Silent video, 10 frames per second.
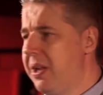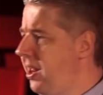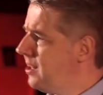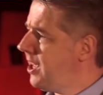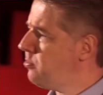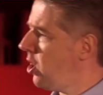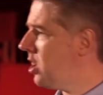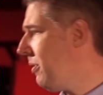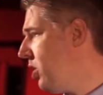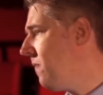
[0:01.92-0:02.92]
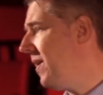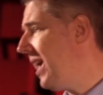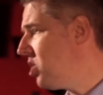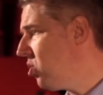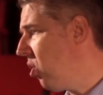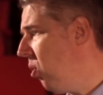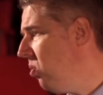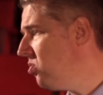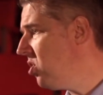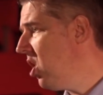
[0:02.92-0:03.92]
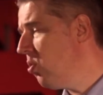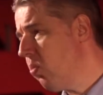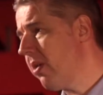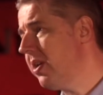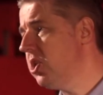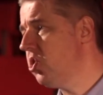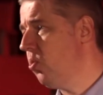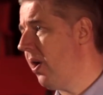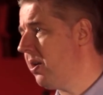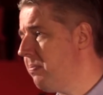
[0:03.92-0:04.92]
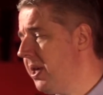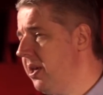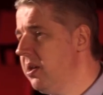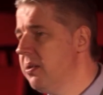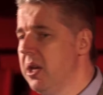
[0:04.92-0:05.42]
a lot of time talking about your financial goals, where it is you want to be.